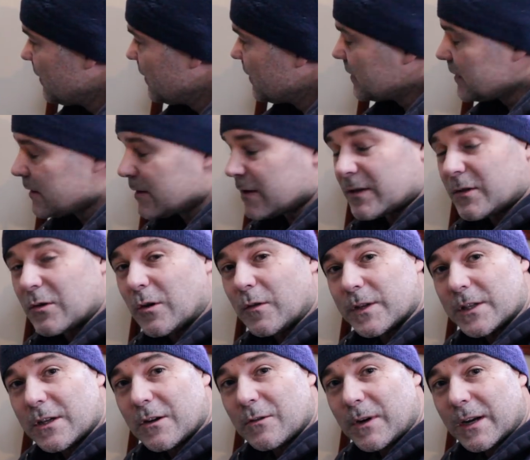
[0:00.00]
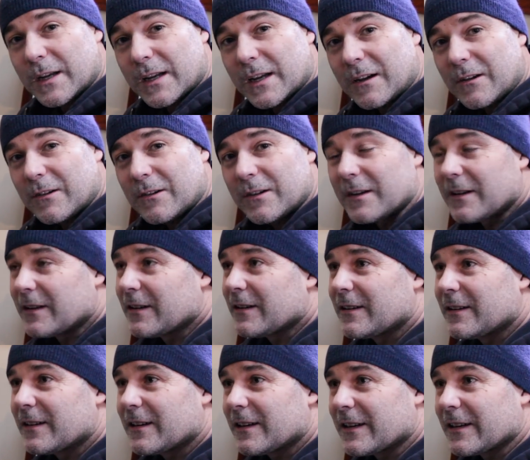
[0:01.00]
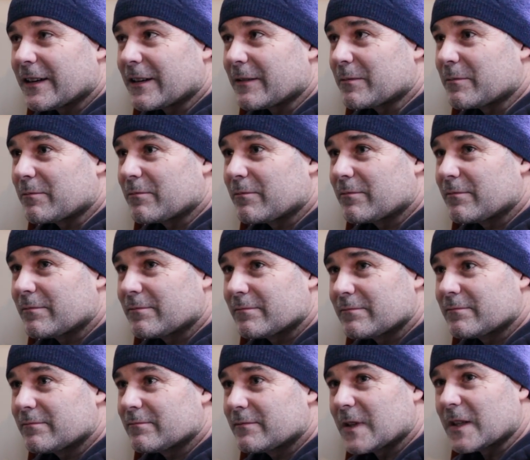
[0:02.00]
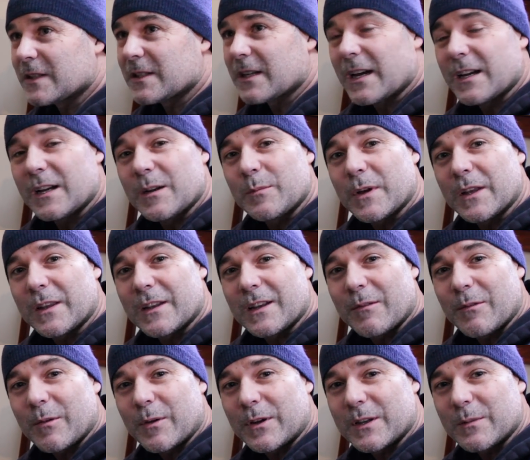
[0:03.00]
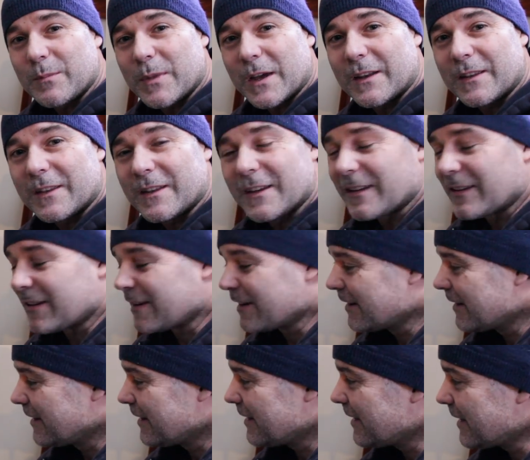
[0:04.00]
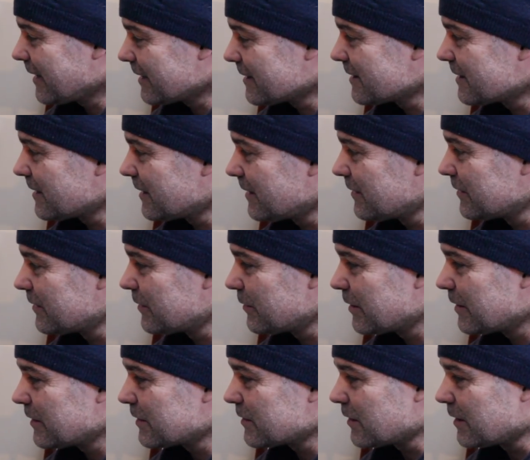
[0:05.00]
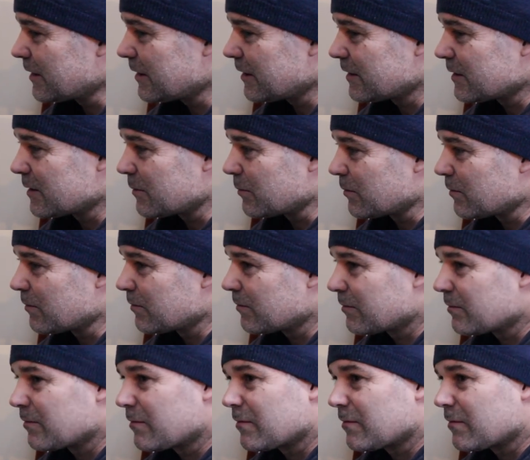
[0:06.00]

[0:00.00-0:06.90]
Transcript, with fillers: since the stove is out right now, I decided by the time I went to bed that yes, I'll do it. So I did some